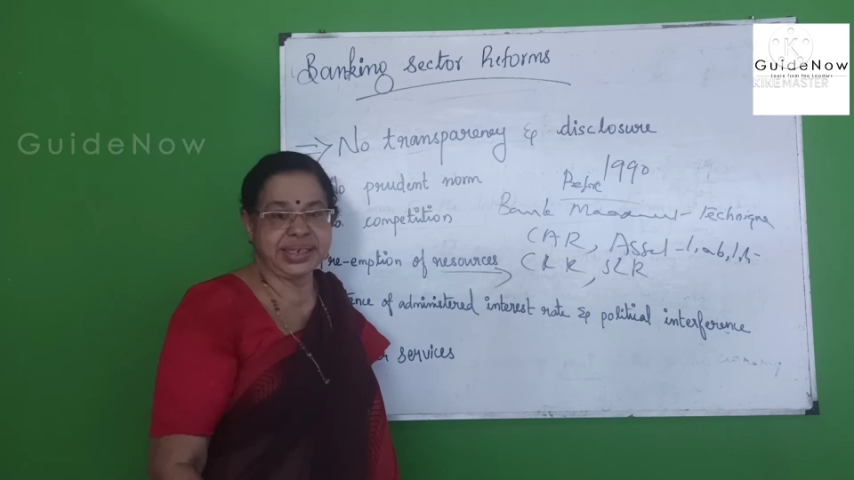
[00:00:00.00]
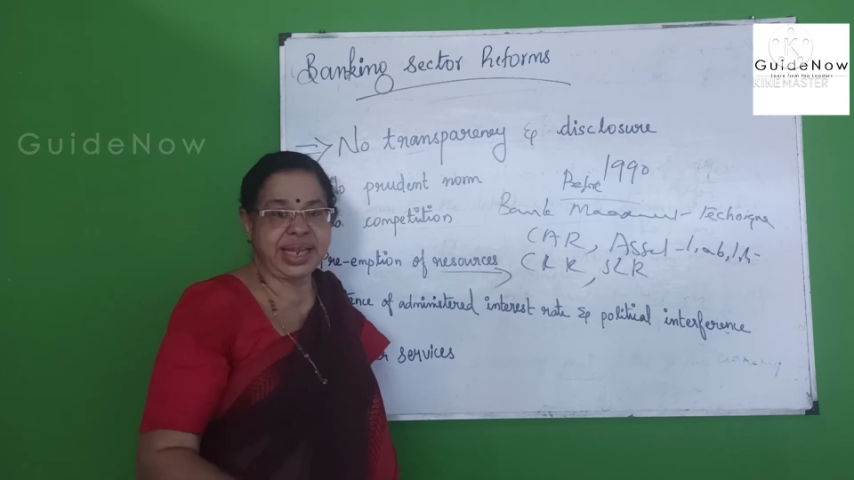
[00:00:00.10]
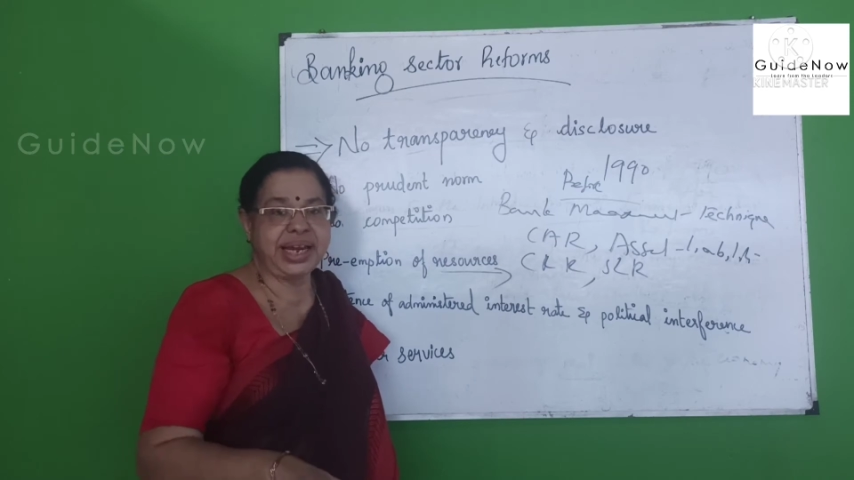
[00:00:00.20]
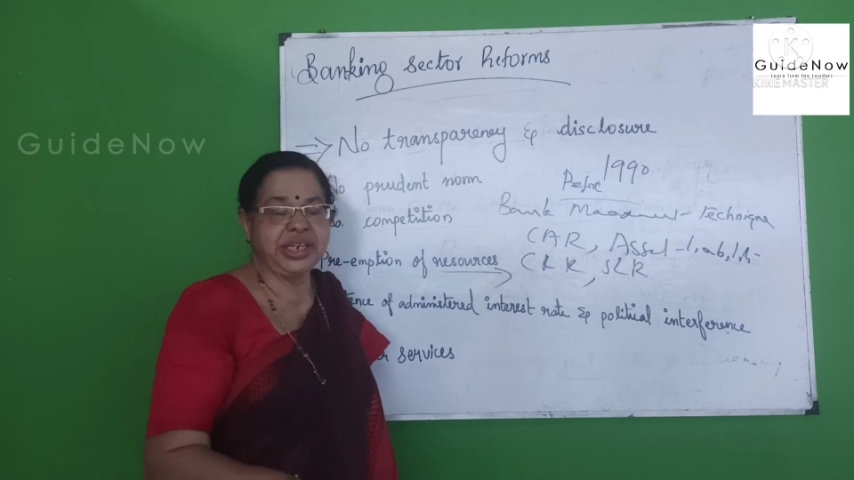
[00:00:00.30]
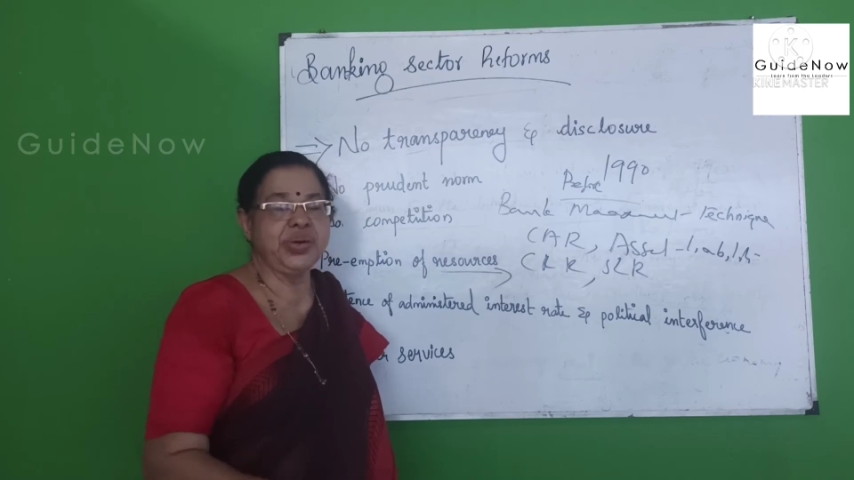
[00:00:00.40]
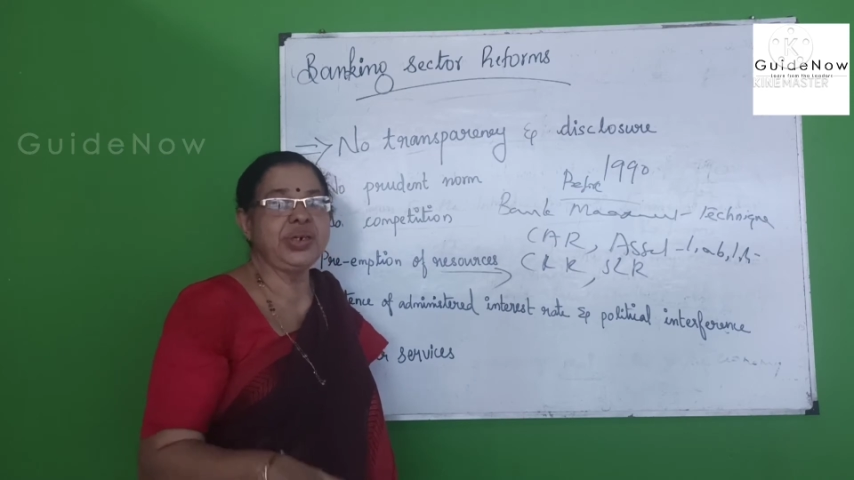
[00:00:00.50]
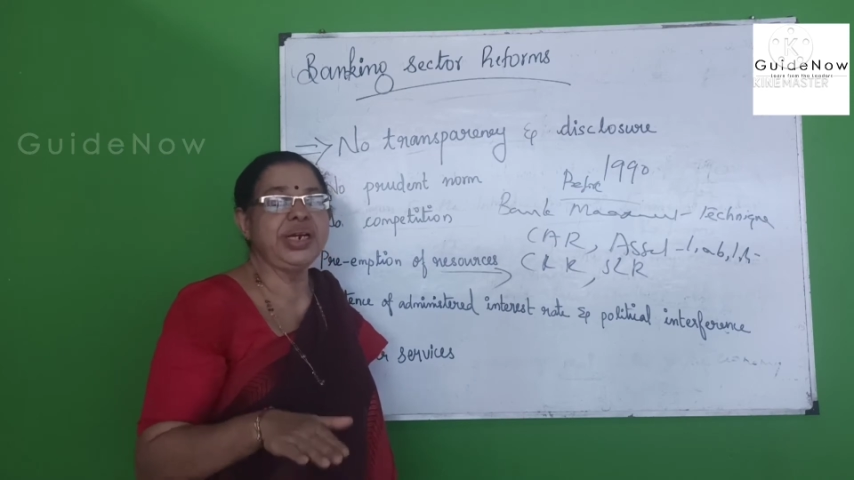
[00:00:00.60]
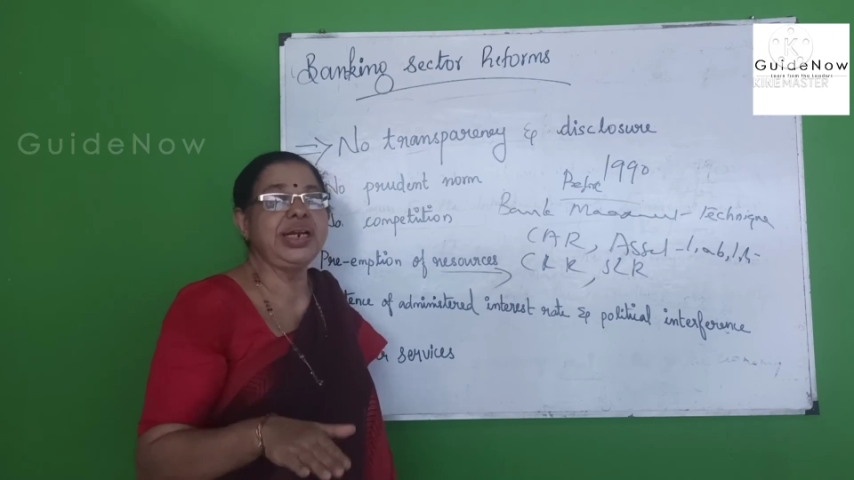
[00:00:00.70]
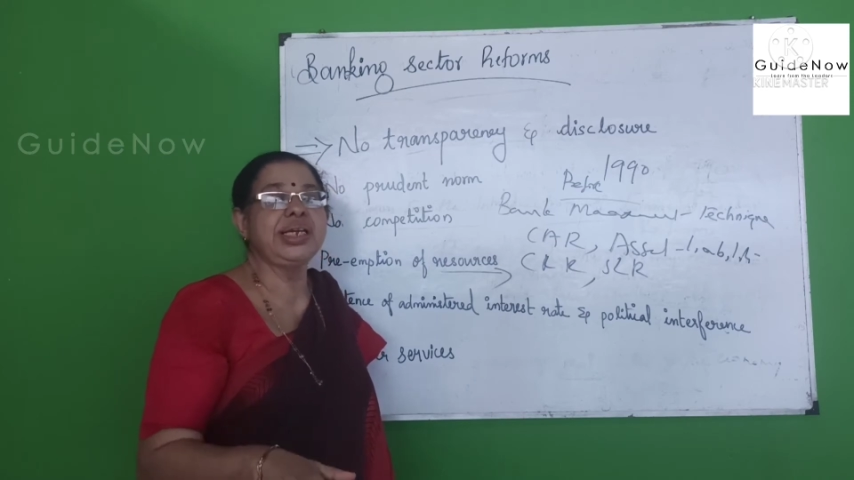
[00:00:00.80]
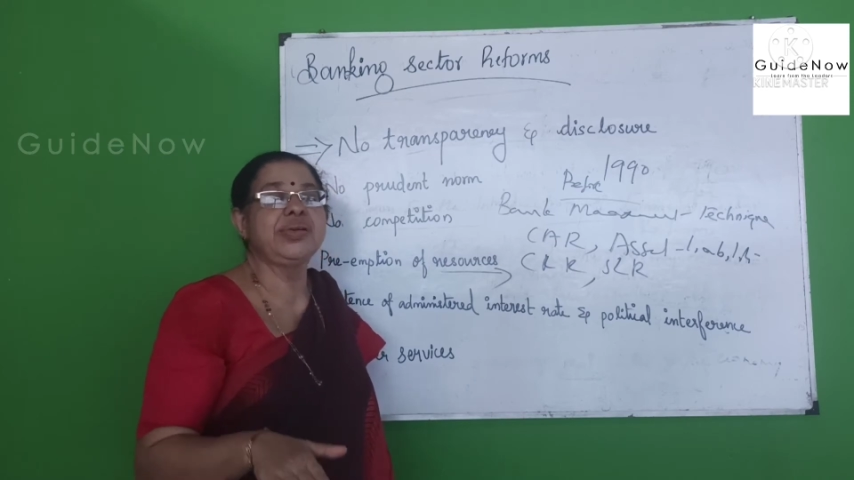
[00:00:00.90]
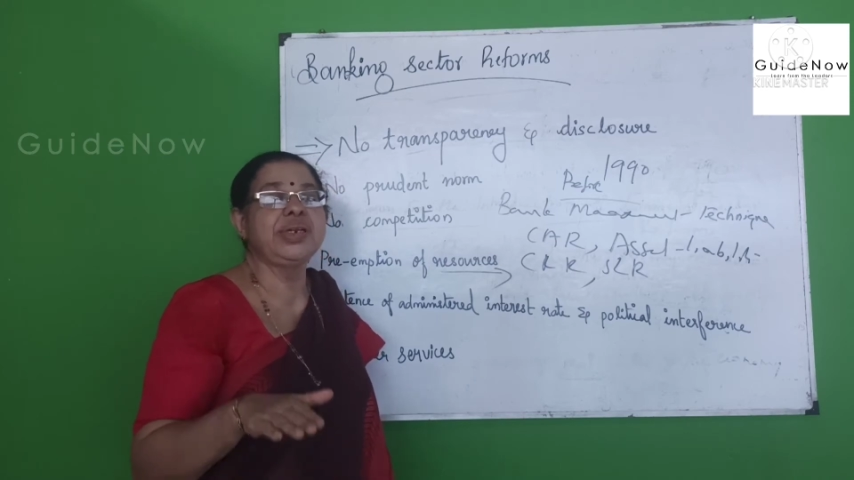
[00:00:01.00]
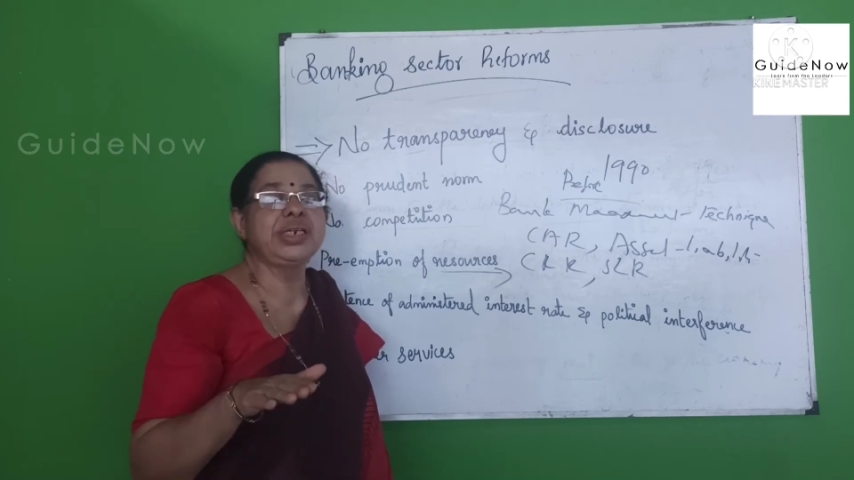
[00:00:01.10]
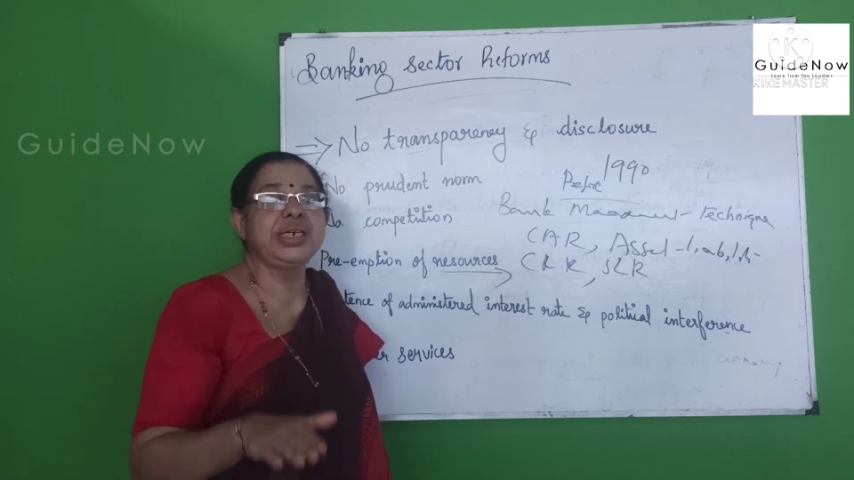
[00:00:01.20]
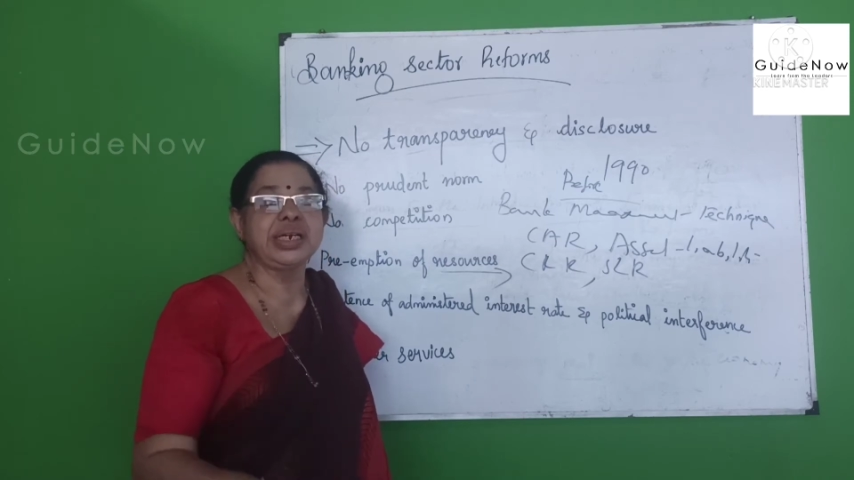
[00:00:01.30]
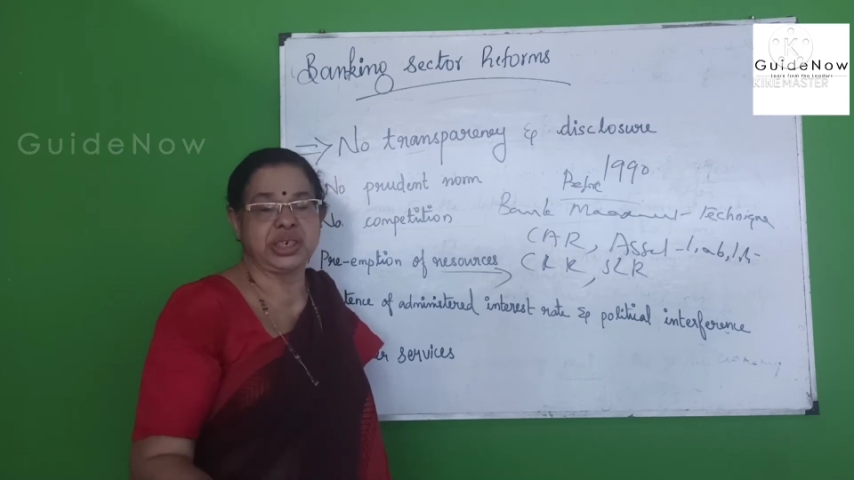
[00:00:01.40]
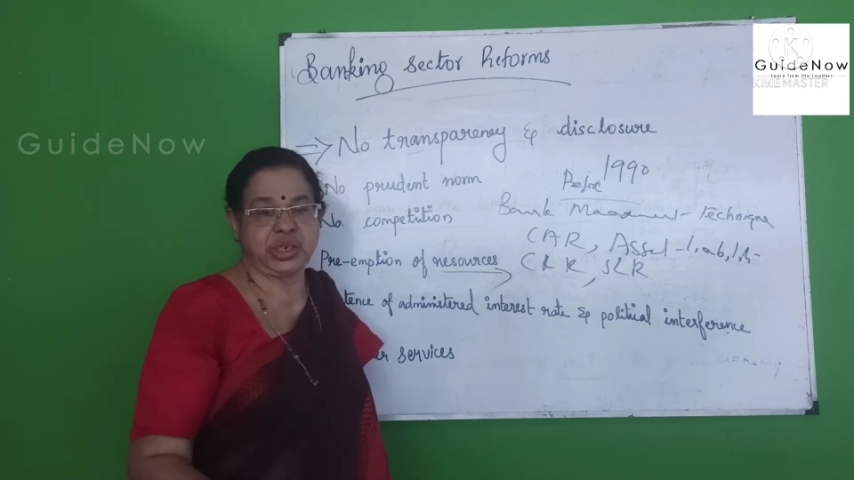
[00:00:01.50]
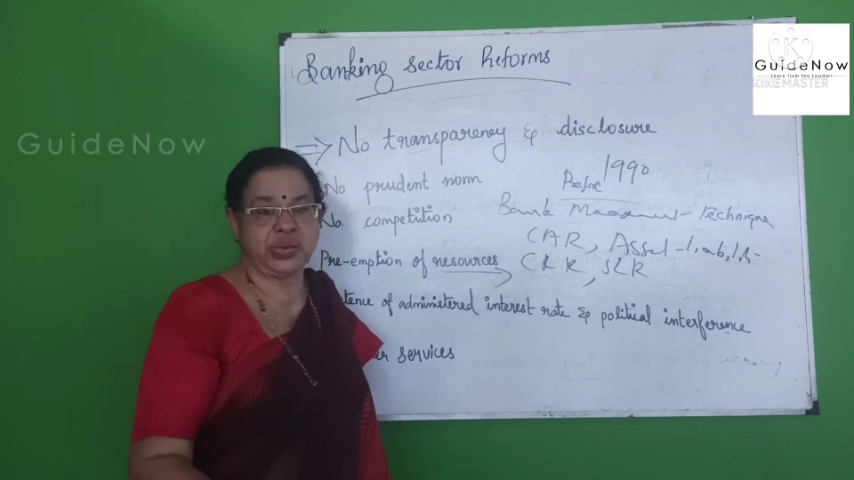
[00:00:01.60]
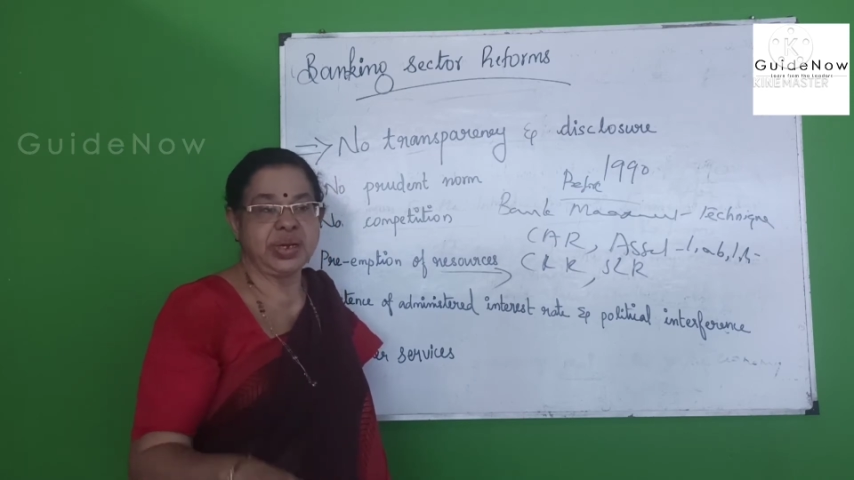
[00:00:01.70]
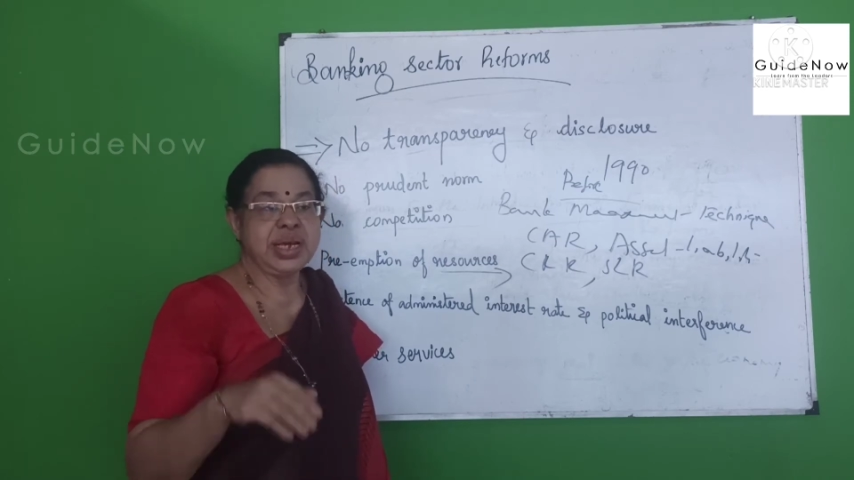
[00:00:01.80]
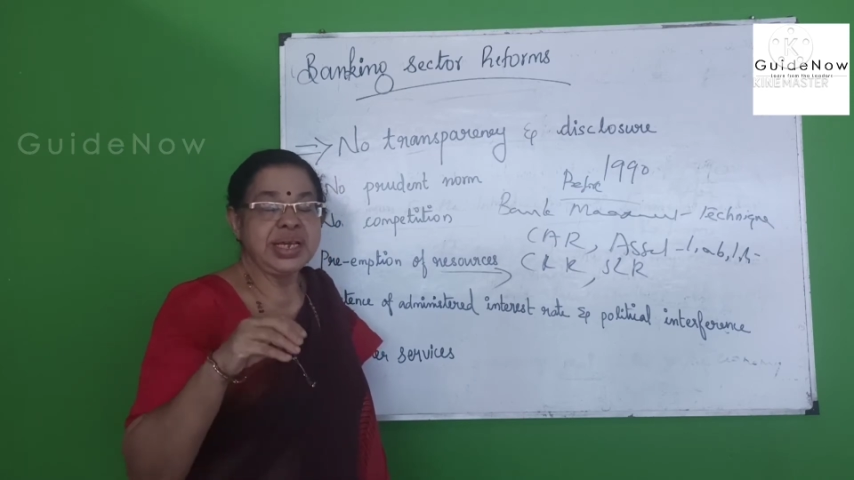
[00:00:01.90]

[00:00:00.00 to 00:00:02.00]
statutory liquidity ratio.